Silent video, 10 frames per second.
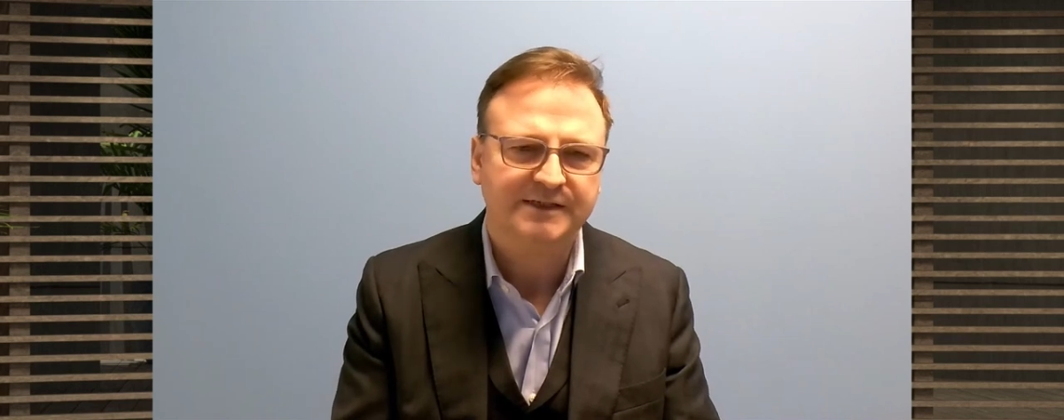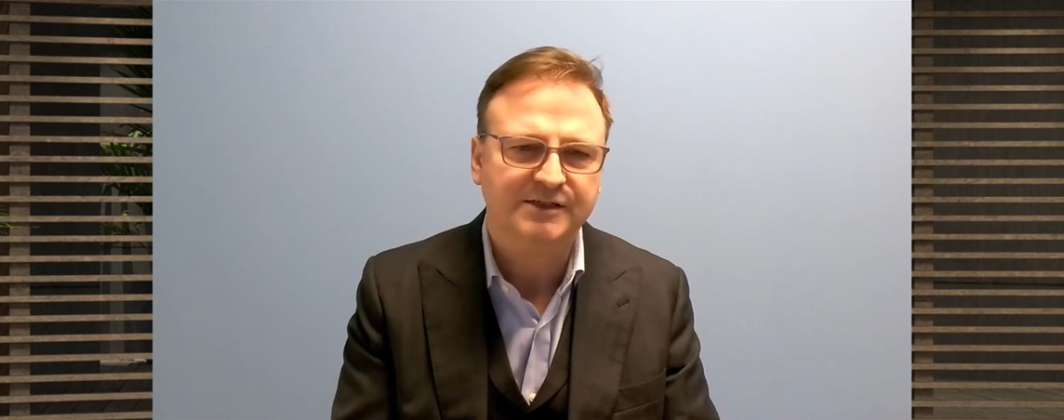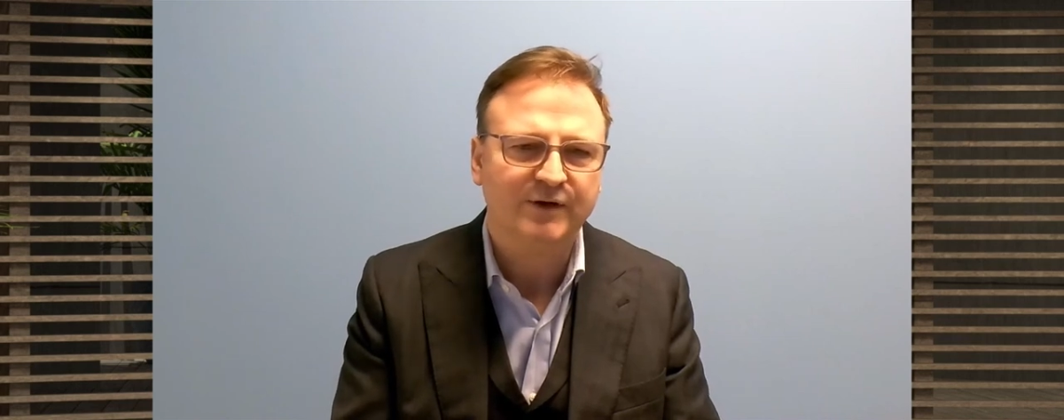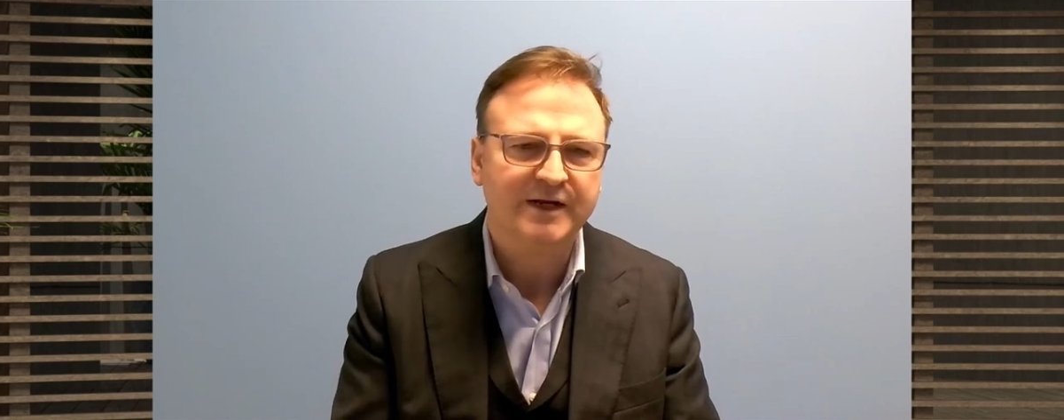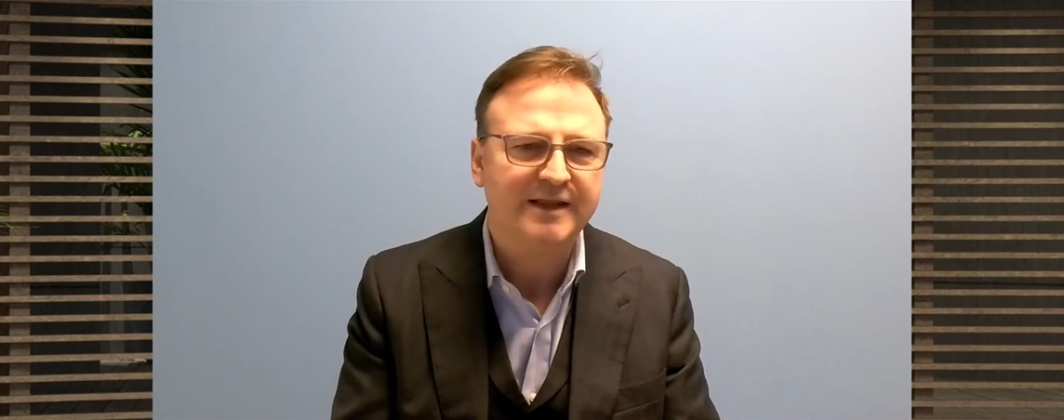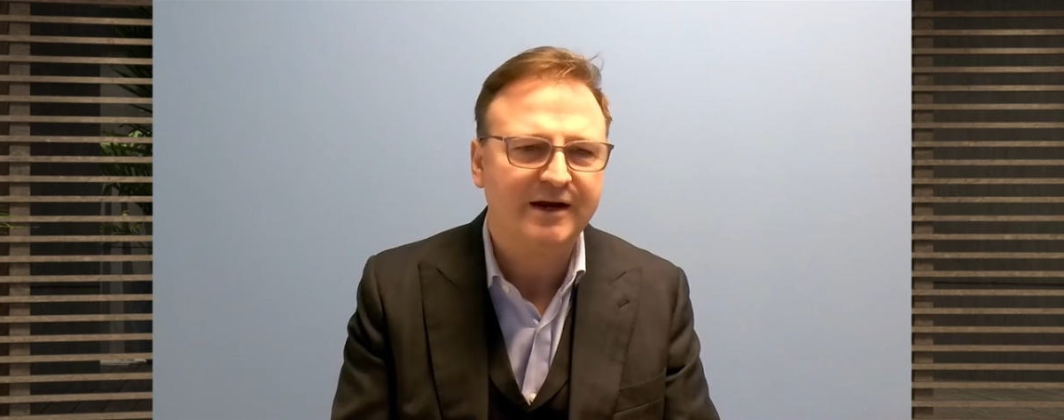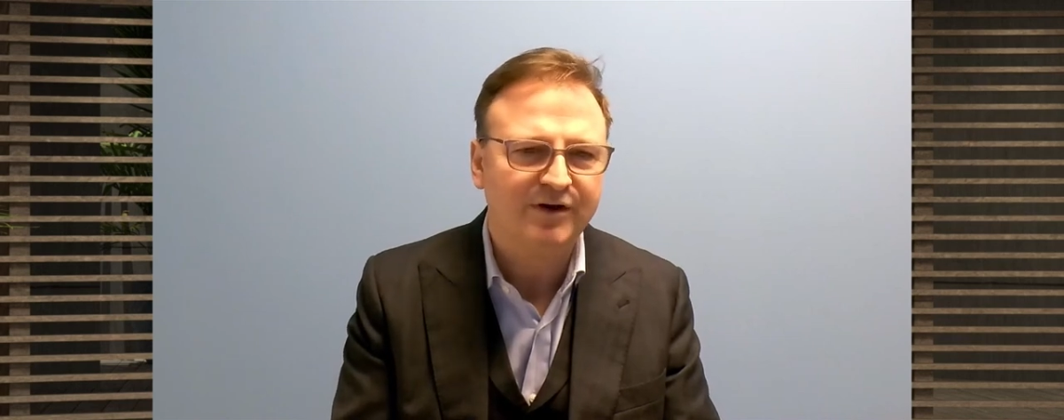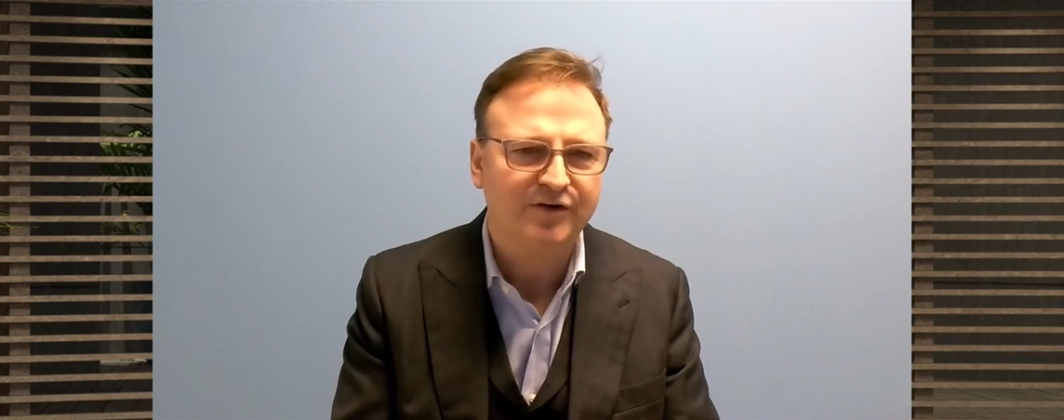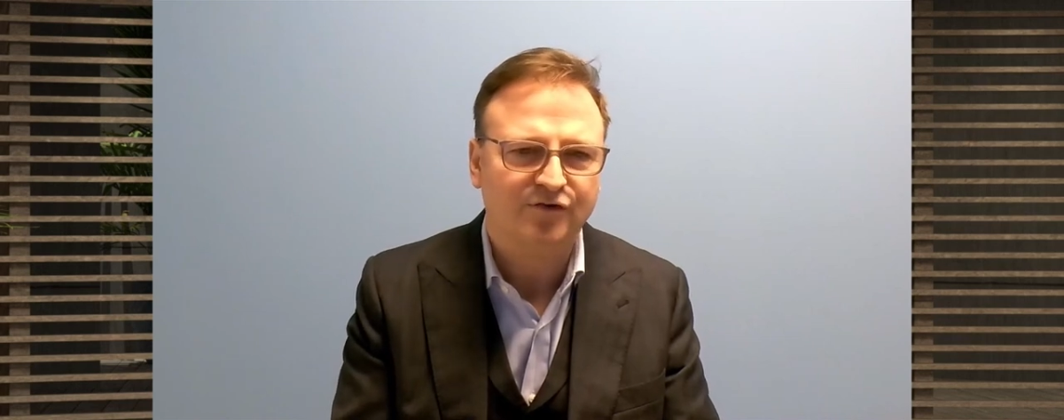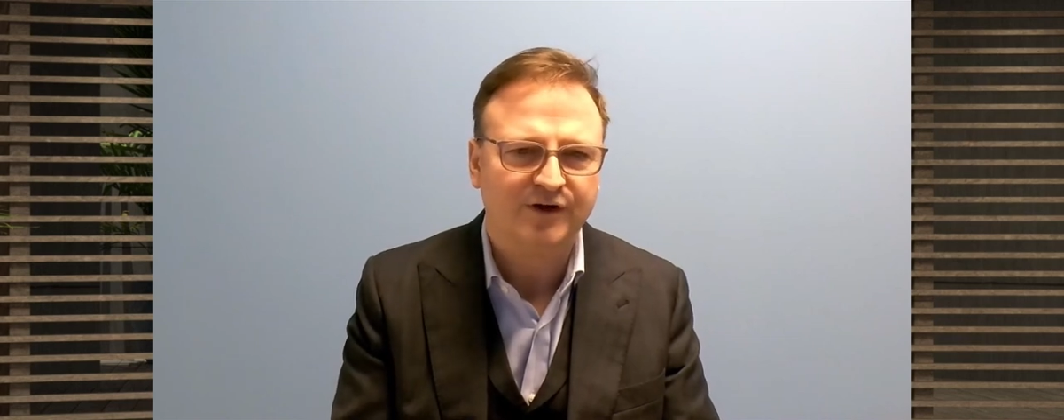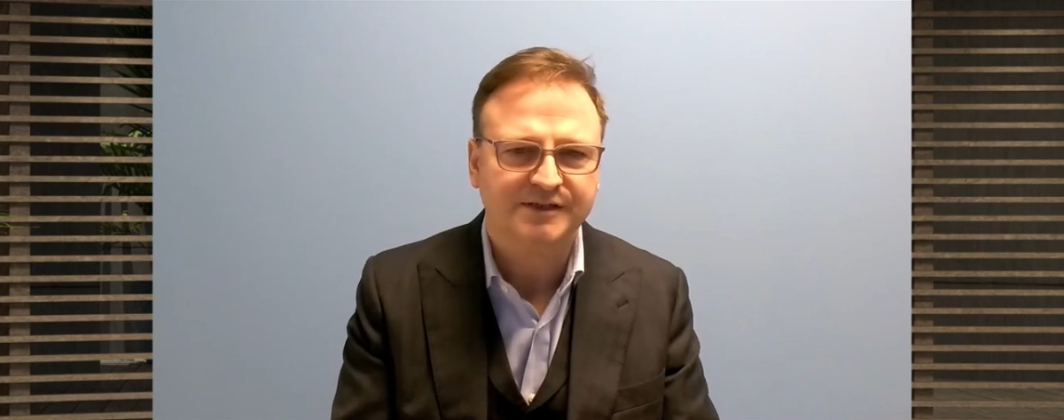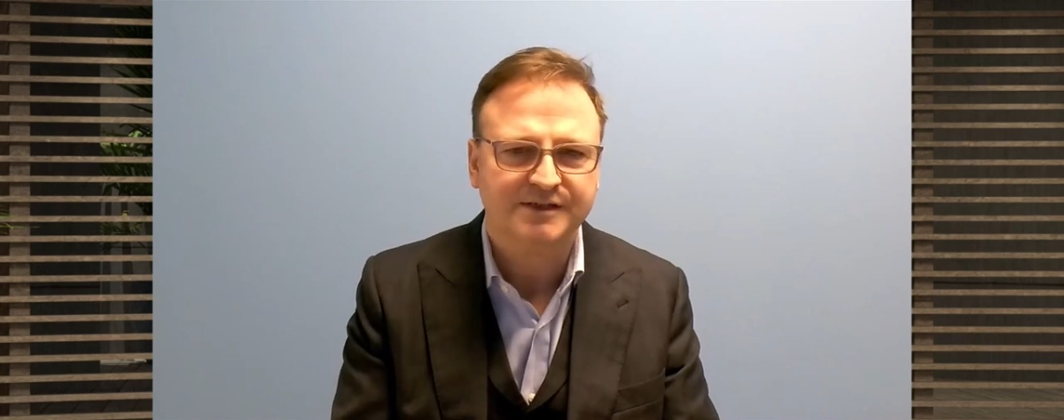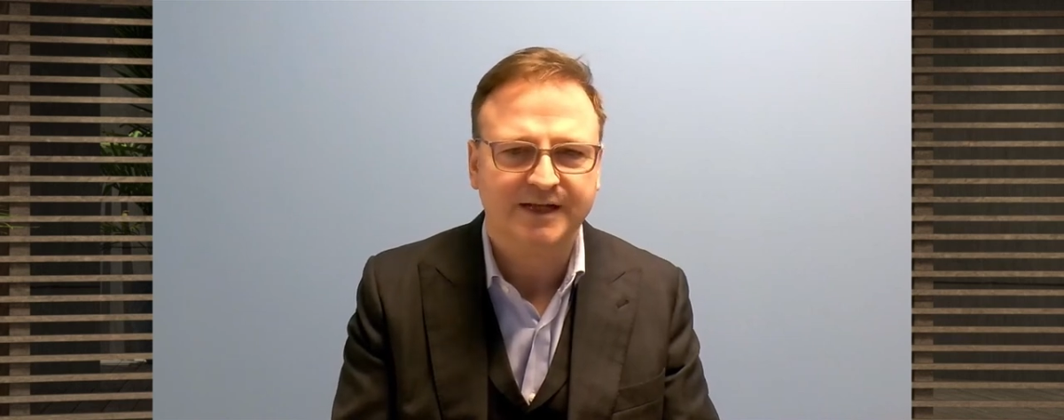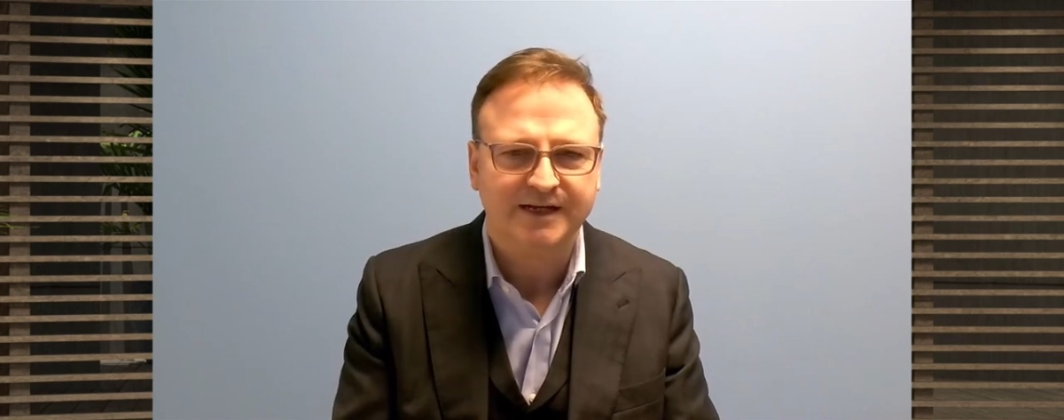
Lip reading: It's not in their interests.